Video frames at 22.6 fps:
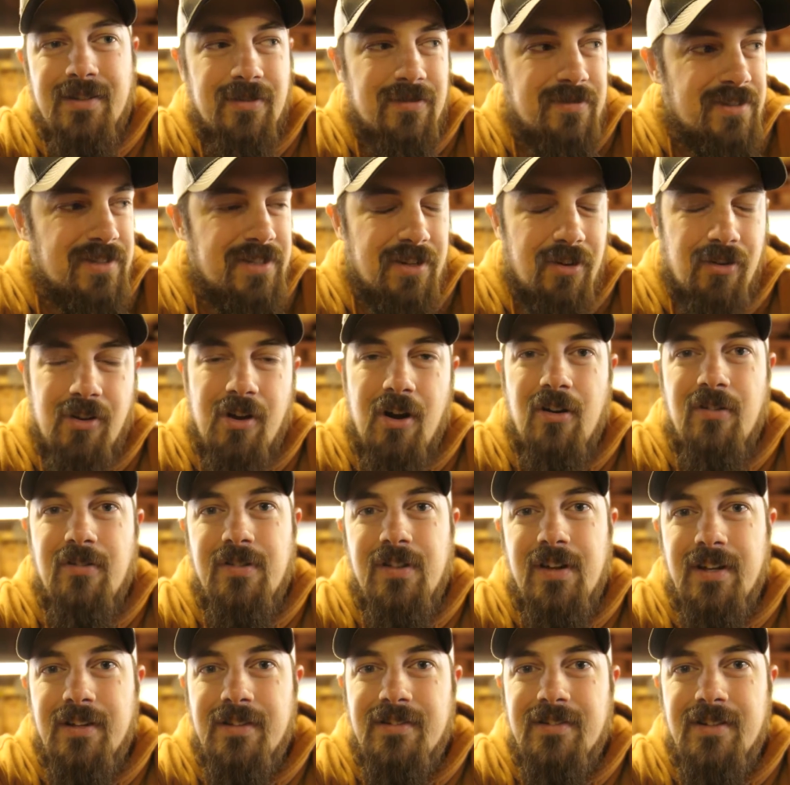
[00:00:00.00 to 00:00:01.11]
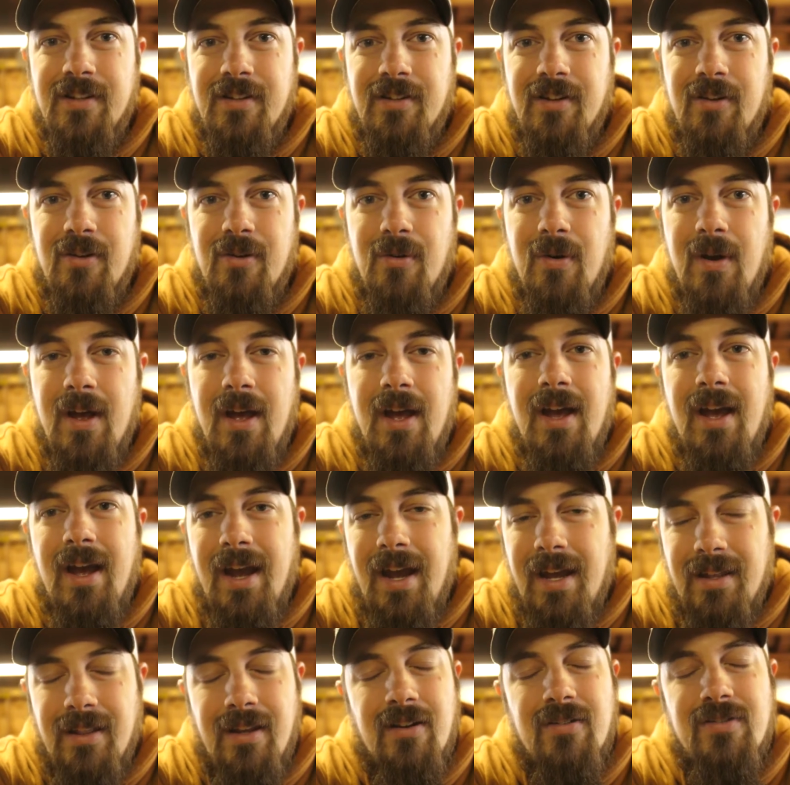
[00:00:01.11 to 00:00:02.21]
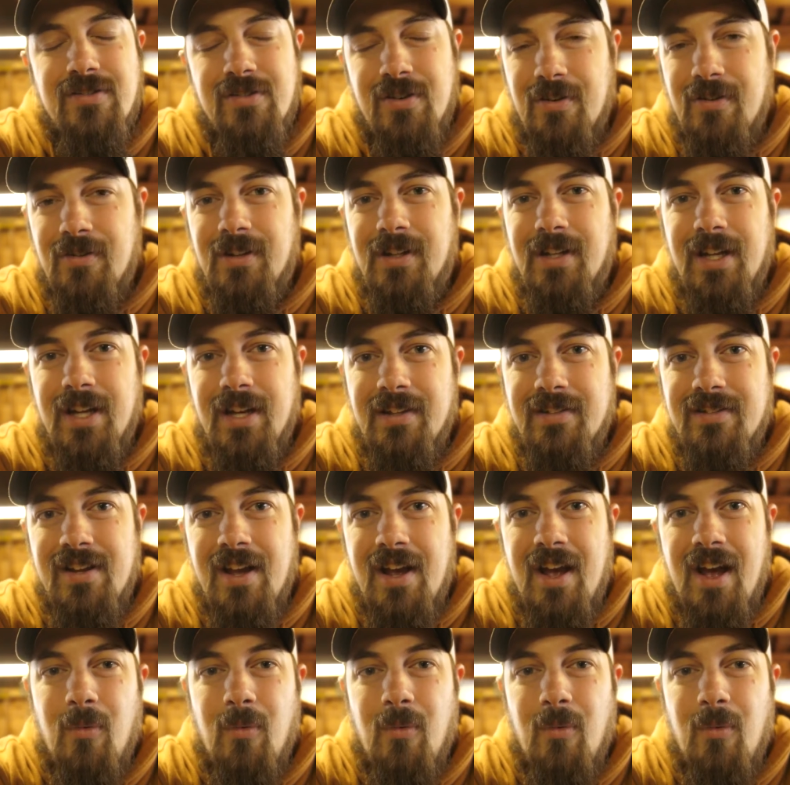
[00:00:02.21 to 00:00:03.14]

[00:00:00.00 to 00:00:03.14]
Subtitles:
There's still car things to do, and there certainly is.